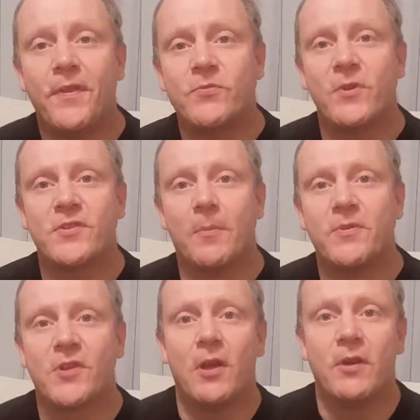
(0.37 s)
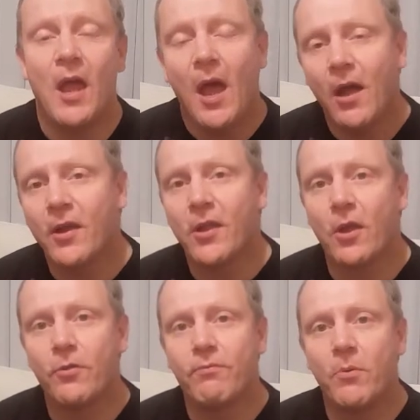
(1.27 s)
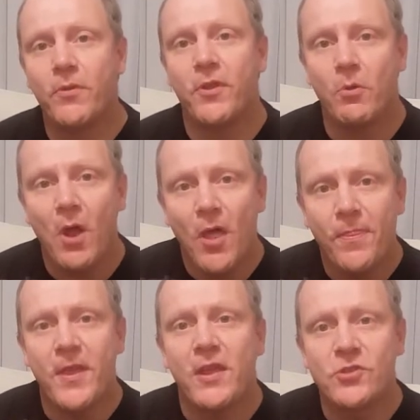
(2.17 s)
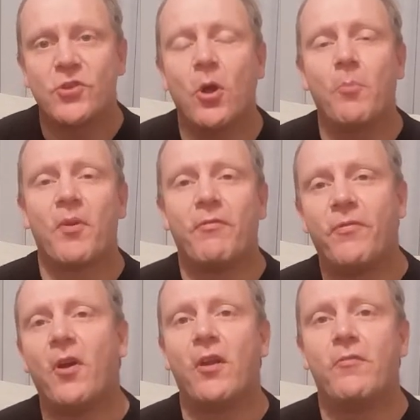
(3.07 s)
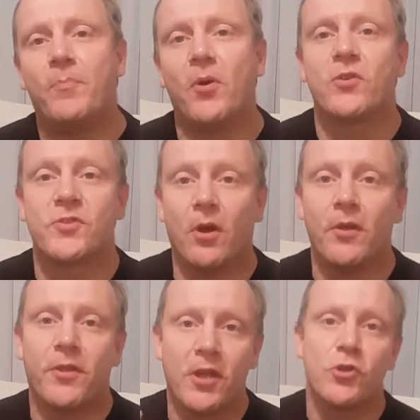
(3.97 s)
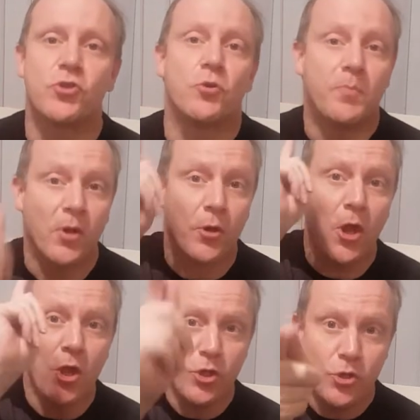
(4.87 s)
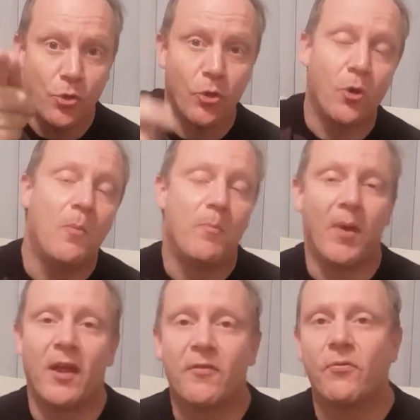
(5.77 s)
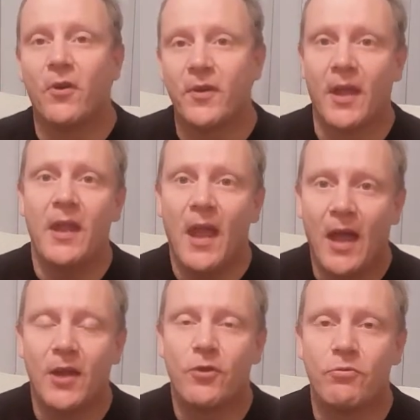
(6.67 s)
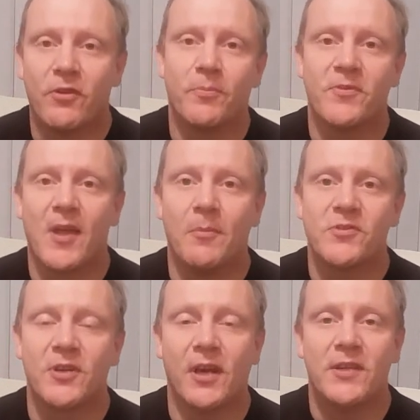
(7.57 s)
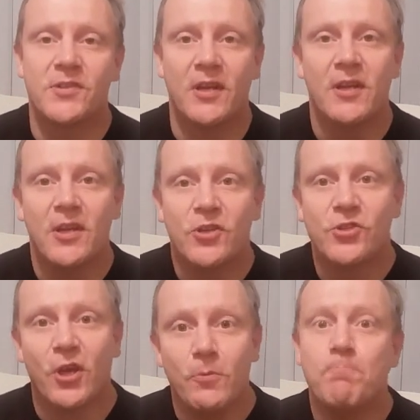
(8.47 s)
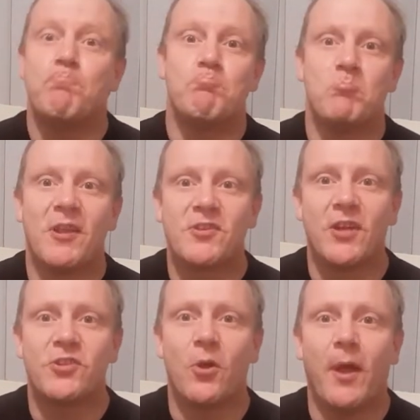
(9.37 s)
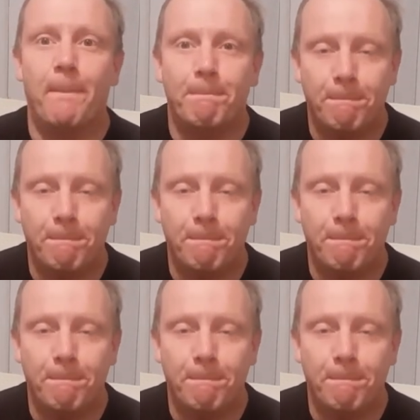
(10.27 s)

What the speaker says: this week's episode, I'm going to go through with you the top five books that I think should be on your Black Friday and Christmas Amazon list. So, let's get to it.